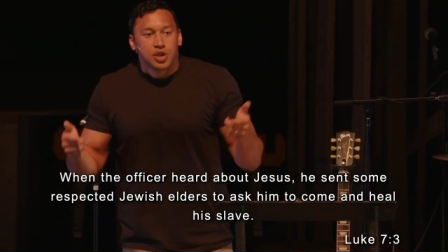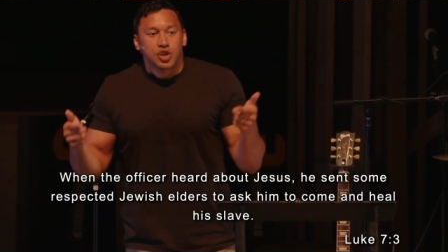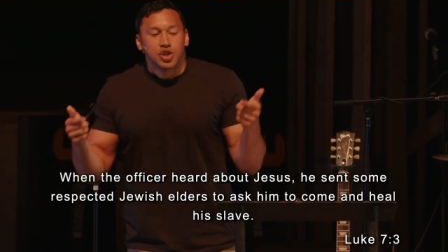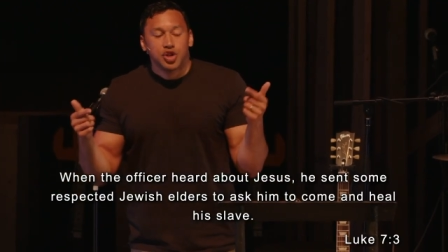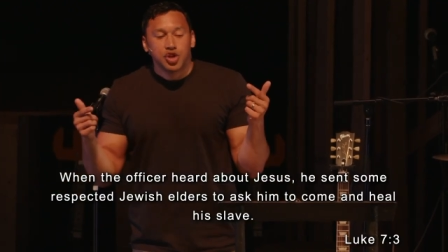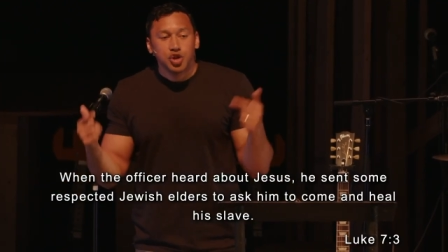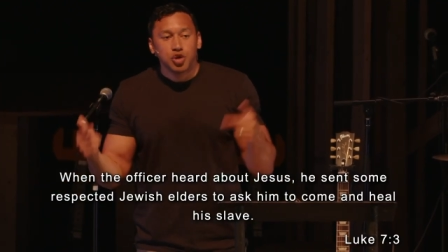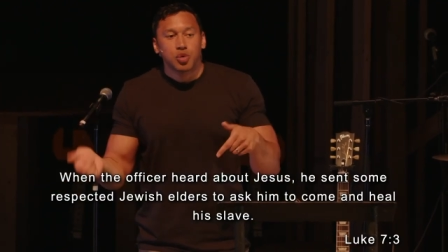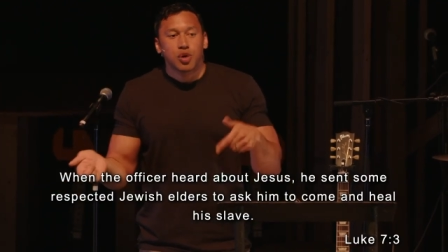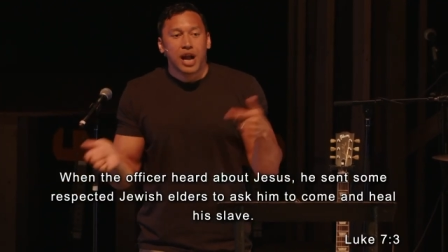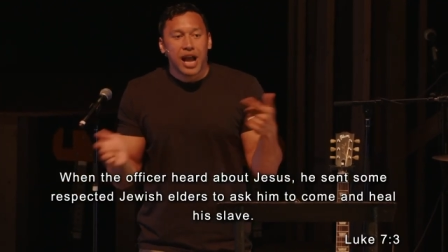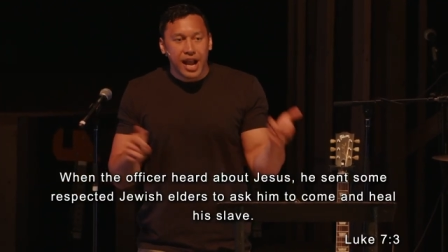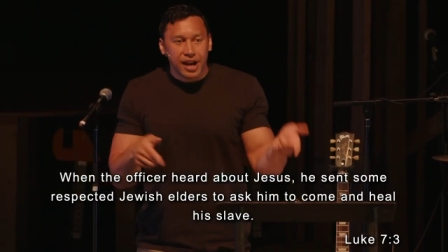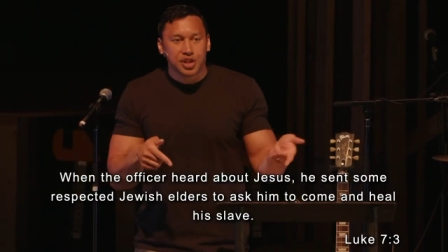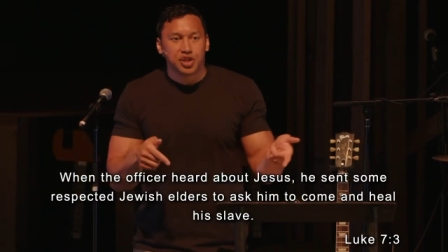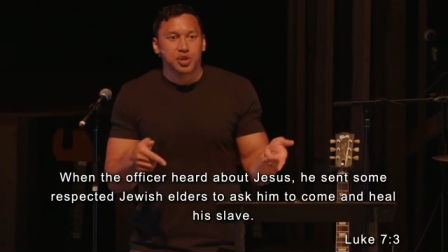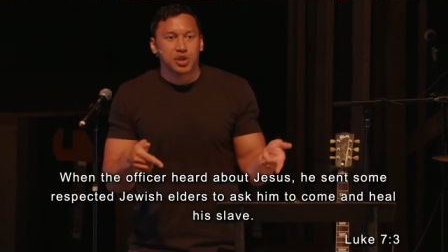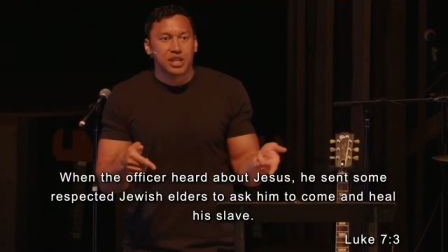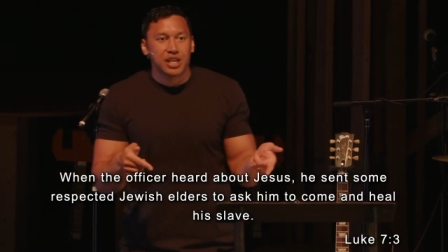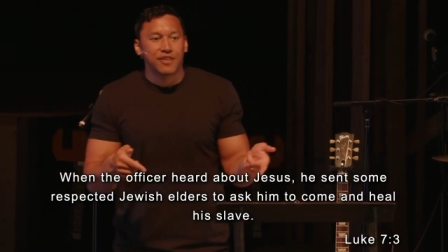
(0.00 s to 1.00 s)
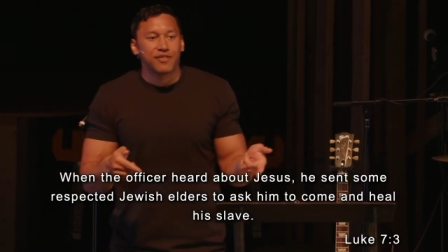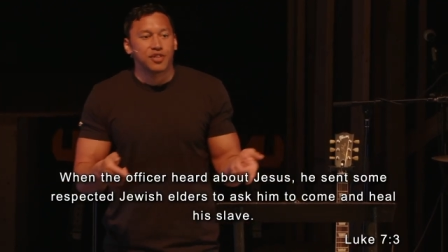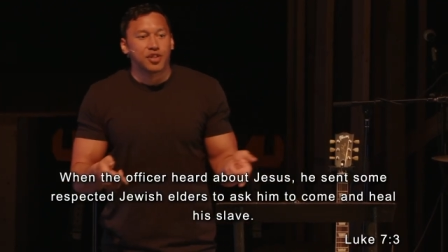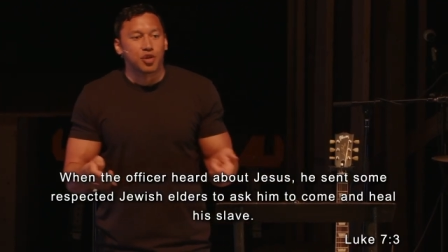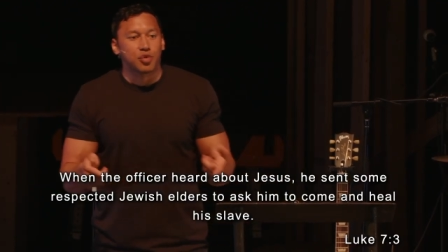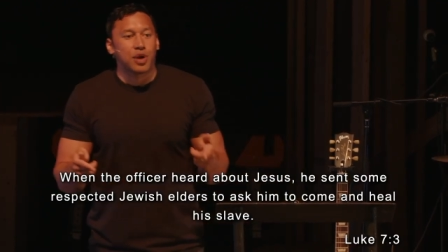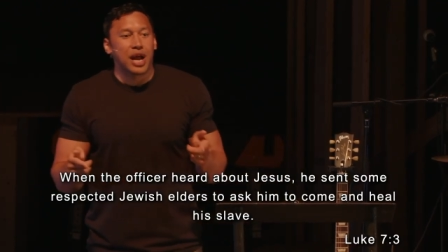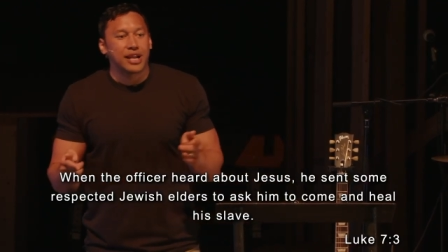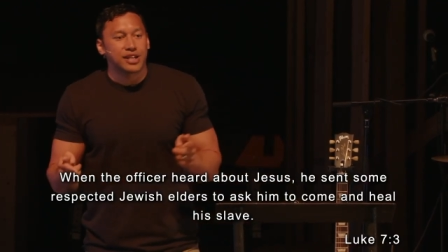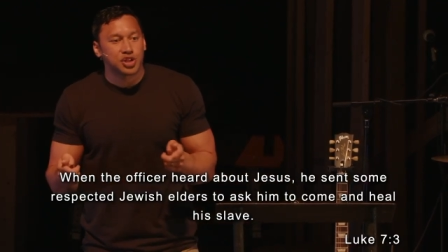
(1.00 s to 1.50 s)
you were actually given
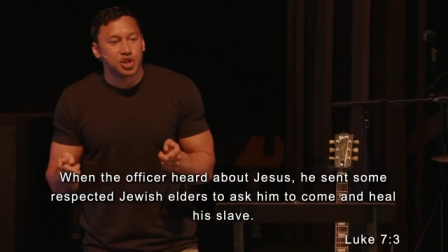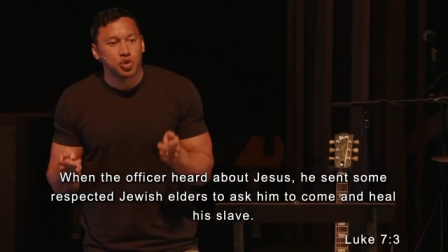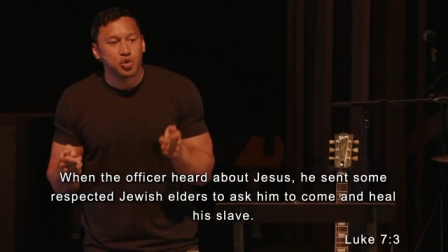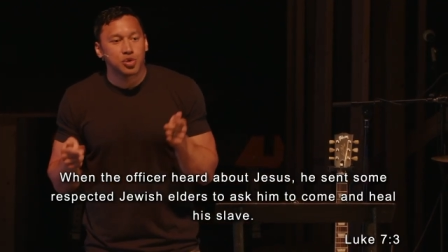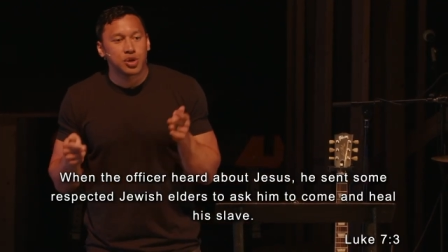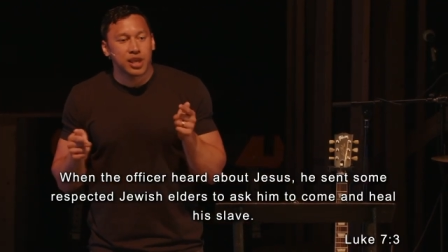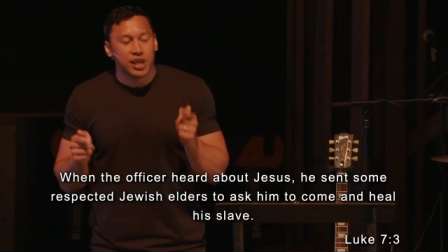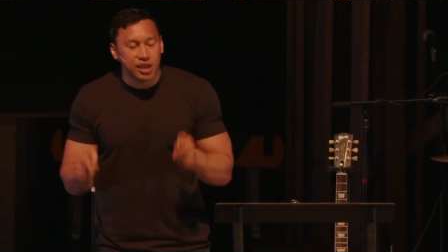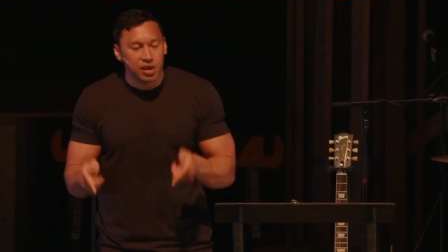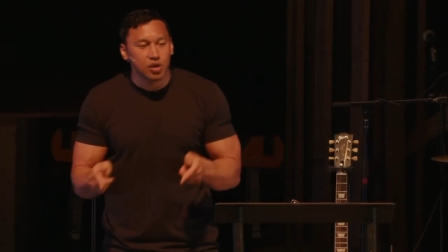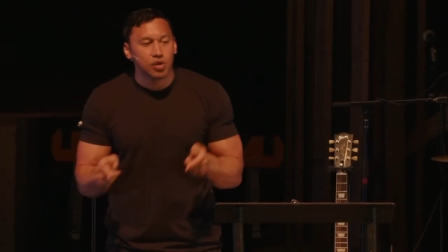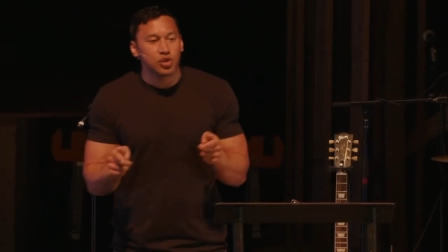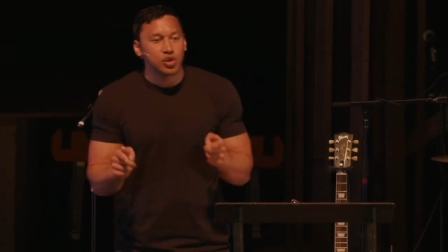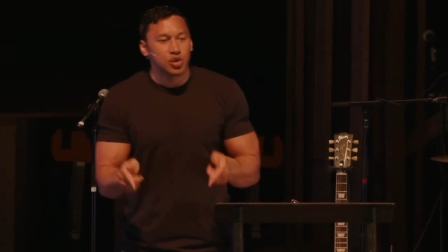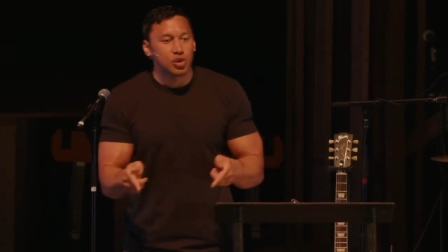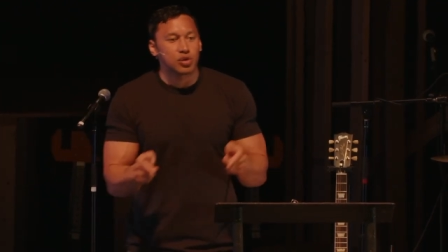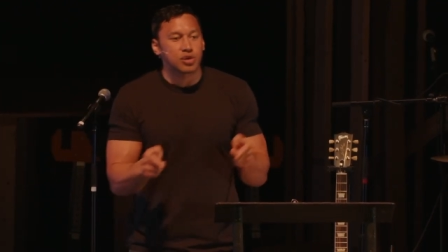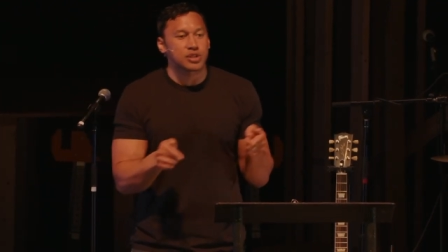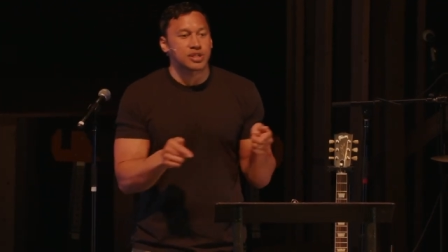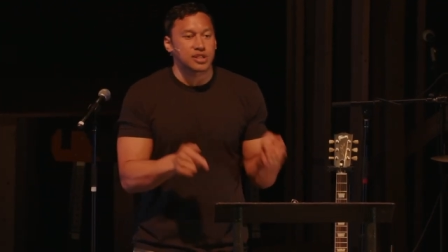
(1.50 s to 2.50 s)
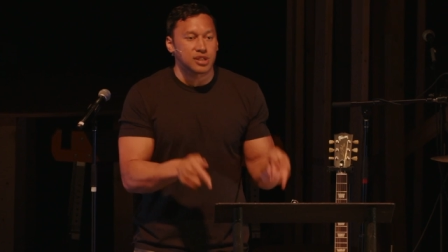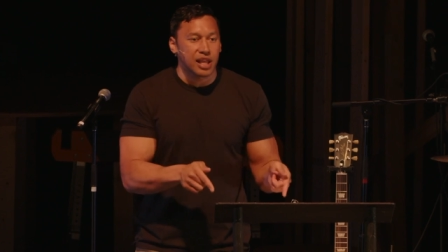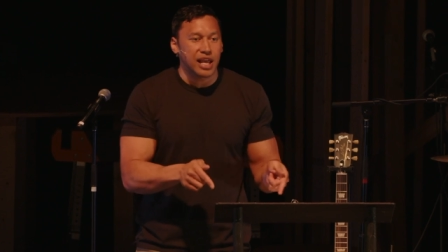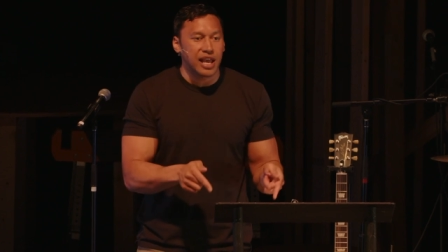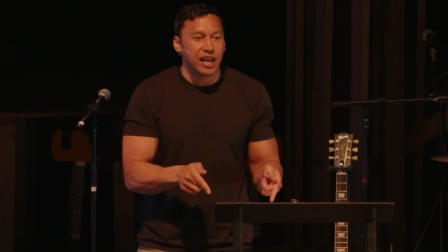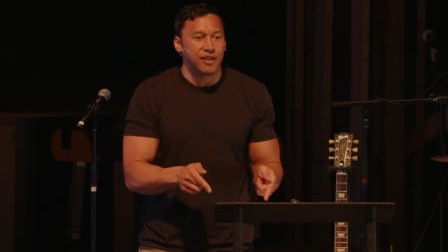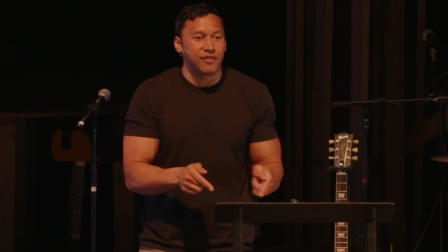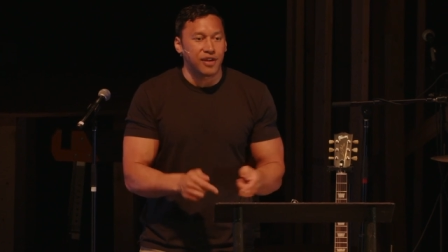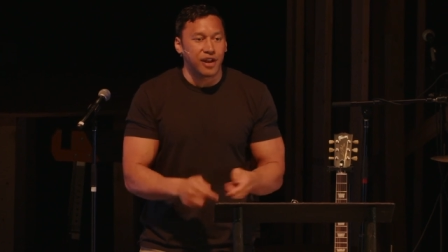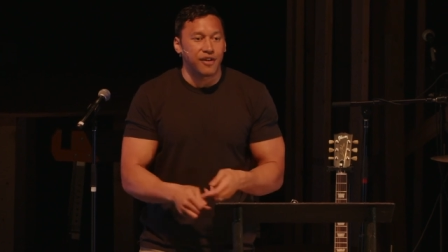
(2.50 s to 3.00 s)
the right to kill your
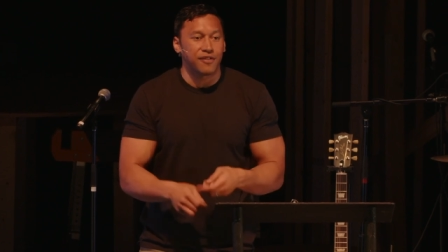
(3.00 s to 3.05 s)
slave